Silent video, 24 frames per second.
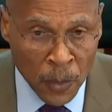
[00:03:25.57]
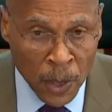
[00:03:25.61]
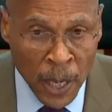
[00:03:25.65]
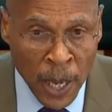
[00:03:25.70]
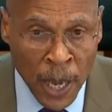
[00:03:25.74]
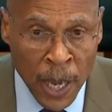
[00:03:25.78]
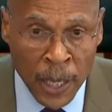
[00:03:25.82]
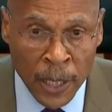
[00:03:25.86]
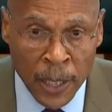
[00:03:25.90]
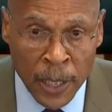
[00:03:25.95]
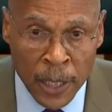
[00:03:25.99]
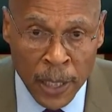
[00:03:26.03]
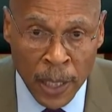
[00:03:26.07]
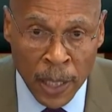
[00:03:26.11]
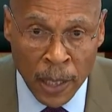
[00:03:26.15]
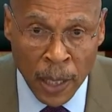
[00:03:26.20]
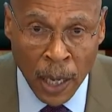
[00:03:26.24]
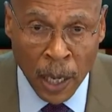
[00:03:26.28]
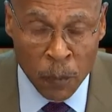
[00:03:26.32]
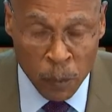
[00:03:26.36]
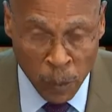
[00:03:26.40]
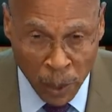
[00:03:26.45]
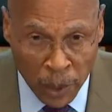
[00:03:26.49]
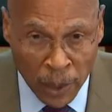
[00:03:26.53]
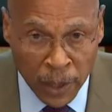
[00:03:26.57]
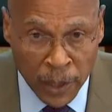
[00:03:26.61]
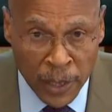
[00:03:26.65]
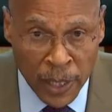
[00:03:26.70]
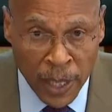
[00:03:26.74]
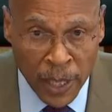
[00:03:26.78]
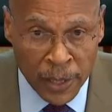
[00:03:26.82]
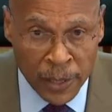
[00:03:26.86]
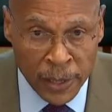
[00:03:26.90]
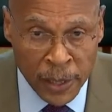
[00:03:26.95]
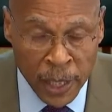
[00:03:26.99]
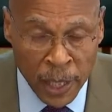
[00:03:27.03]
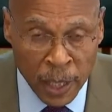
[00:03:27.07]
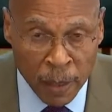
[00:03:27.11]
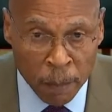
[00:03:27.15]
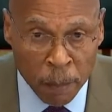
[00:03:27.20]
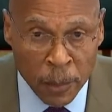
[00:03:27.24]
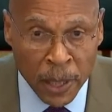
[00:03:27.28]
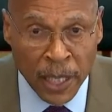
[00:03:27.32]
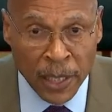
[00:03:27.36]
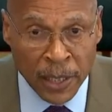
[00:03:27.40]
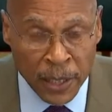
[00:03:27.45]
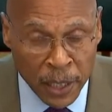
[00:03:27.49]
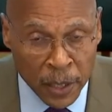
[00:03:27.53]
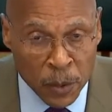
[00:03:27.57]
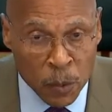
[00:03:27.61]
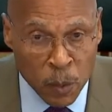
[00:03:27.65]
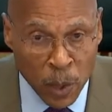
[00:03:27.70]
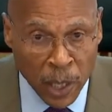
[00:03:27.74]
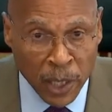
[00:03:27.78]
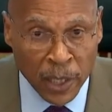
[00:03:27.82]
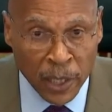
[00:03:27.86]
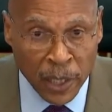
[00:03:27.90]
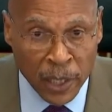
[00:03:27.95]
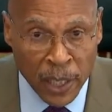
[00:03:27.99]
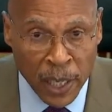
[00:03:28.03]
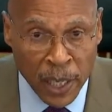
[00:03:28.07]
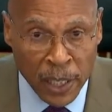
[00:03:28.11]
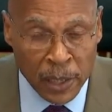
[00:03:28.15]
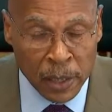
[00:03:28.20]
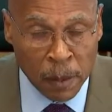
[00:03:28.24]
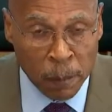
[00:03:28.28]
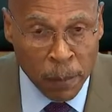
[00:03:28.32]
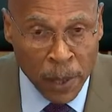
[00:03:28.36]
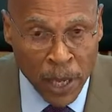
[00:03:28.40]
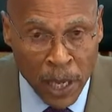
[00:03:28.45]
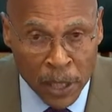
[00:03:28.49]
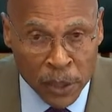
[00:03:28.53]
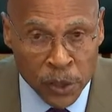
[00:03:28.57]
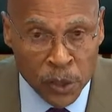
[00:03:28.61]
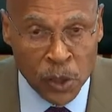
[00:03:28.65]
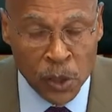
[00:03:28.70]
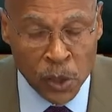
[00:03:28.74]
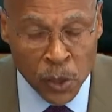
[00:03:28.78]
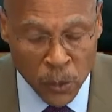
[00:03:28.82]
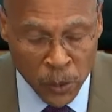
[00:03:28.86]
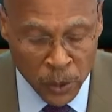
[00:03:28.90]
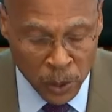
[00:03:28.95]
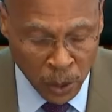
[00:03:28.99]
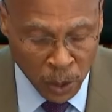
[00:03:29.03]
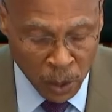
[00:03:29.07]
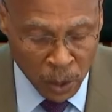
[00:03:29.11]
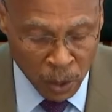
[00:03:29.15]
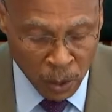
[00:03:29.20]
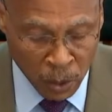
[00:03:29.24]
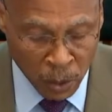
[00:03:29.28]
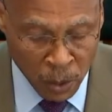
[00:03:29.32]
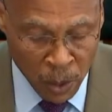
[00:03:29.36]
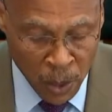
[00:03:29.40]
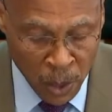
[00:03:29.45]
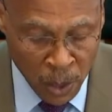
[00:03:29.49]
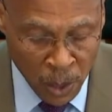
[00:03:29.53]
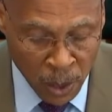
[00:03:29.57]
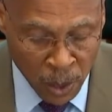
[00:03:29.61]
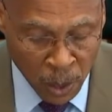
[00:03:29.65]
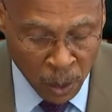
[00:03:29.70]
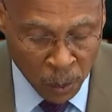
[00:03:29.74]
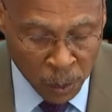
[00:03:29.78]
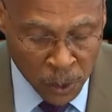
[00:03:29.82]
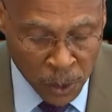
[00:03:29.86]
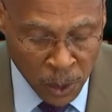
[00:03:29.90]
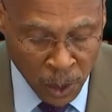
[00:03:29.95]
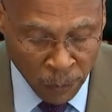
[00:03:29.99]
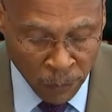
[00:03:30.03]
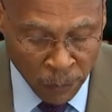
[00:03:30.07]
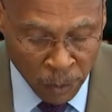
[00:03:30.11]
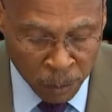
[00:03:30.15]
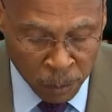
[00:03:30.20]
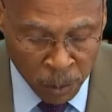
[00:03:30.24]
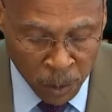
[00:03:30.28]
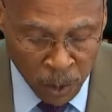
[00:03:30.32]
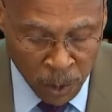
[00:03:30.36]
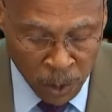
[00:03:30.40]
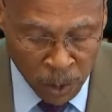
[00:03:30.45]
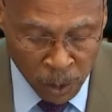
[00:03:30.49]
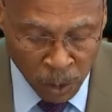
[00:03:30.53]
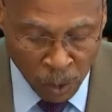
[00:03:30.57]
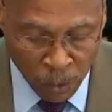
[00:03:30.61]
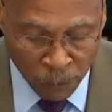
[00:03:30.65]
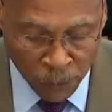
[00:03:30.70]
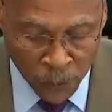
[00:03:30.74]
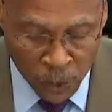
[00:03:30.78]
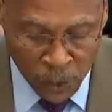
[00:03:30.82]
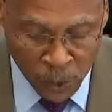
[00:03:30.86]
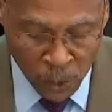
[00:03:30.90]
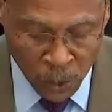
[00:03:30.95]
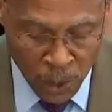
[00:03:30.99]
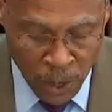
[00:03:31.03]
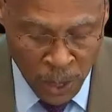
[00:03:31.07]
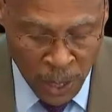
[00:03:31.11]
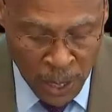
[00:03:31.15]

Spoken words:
And I recognized him, but I didn't recognize the passenger in the car. He was an Everett police officer.